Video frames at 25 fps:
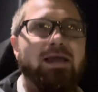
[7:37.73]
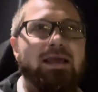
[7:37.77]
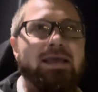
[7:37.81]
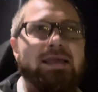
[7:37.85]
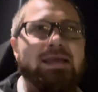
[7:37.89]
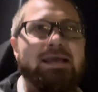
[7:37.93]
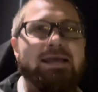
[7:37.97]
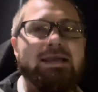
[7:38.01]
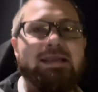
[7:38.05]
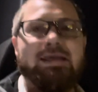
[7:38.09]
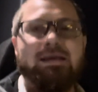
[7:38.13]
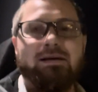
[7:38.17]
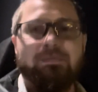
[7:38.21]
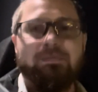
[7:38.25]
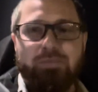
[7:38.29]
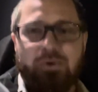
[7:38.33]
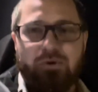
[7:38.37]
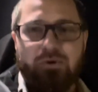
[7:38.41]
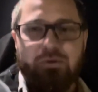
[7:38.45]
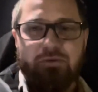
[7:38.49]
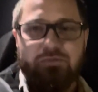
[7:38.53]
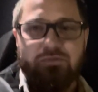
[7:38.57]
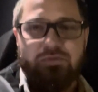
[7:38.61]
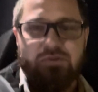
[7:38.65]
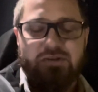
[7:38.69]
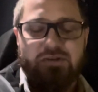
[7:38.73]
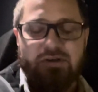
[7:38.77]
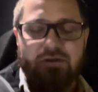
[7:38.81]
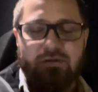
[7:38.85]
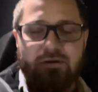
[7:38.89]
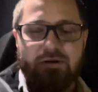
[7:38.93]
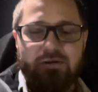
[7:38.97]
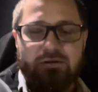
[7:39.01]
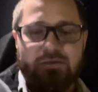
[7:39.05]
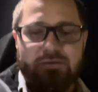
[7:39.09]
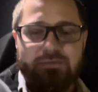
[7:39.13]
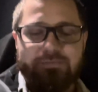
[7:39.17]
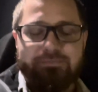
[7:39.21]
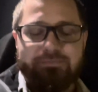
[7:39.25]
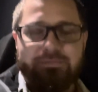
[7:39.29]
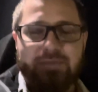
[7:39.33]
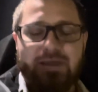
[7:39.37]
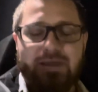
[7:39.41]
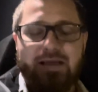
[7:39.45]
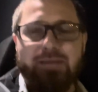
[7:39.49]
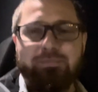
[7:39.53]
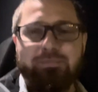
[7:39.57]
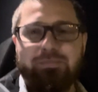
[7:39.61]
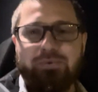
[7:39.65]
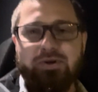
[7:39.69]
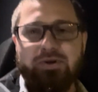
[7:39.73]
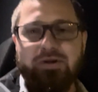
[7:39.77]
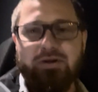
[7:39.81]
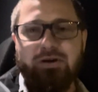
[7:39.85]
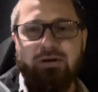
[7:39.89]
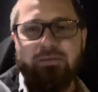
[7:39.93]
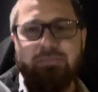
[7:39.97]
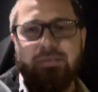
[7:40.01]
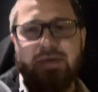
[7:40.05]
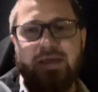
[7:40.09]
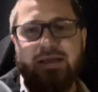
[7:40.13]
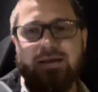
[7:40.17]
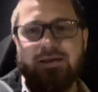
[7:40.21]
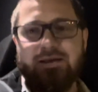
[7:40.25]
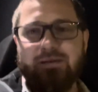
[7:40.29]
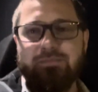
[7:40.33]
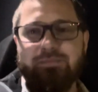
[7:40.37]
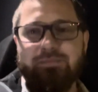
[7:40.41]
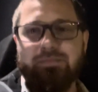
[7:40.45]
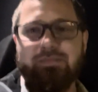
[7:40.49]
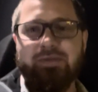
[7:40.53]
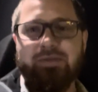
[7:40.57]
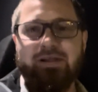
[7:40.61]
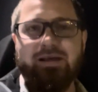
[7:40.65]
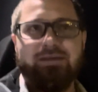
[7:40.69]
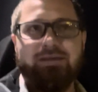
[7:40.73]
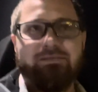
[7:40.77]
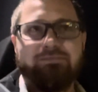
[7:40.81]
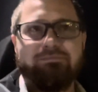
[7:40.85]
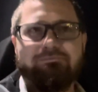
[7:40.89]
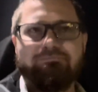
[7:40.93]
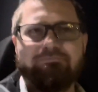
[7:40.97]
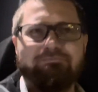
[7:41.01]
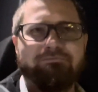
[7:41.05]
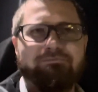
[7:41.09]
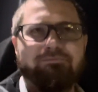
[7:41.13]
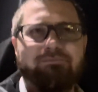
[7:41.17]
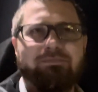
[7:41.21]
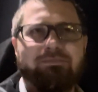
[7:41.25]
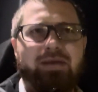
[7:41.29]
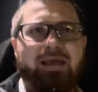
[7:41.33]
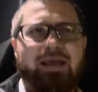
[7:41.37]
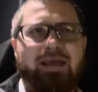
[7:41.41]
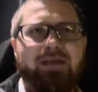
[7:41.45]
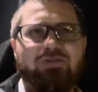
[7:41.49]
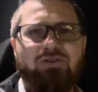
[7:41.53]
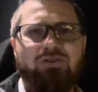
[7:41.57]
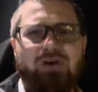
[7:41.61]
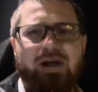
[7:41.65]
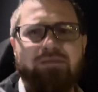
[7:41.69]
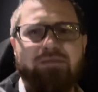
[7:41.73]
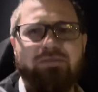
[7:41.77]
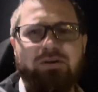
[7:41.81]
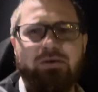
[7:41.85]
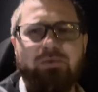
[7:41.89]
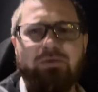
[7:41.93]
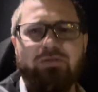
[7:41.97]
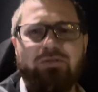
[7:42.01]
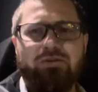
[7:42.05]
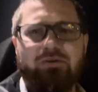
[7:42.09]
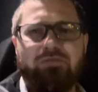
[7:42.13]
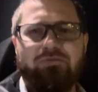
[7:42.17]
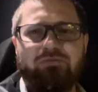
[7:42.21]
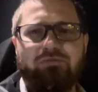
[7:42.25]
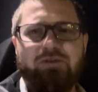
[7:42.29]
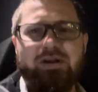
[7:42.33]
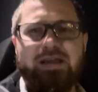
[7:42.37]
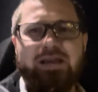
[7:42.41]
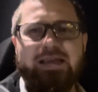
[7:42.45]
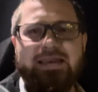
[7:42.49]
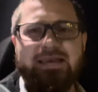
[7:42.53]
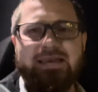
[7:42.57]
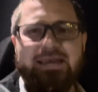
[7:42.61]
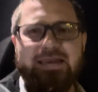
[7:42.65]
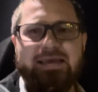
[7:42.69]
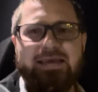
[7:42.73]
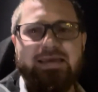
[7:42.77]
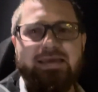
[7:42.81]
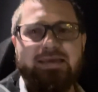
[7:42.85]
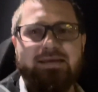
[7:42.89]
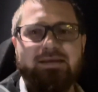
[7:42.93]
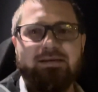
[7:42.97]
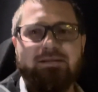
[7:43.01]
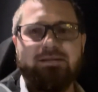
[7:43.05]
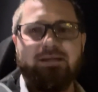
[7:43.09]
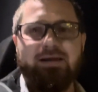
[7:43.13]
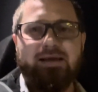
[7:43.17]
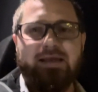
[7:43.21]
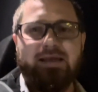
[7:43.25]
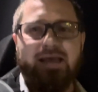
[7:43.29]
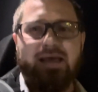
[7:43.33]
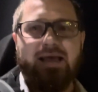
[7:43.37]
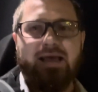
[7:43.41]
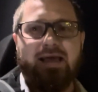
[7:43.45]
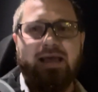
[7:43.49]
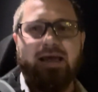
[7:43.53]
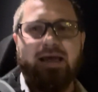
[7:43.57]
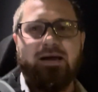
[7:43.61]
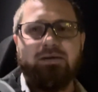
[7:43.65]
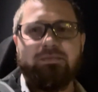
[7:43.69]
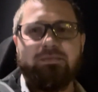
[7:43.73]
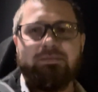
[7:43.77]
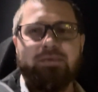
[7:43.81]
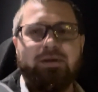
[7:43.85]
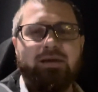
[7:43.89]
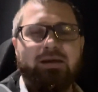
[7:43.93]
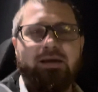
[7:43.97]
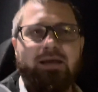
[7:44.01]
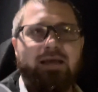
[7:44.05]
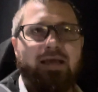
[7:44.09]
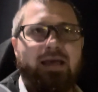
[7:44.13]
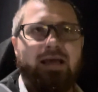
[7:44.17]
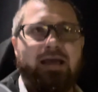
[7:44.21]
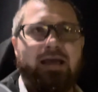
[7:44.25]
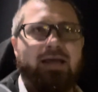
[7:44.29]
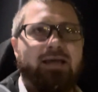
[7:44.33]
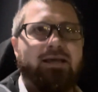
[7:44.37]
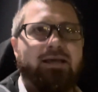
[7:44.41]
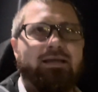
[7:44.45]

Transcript: eating a bowl of cereal and putting on makeup, like, and driving with her freaking knee. Like, how, how, how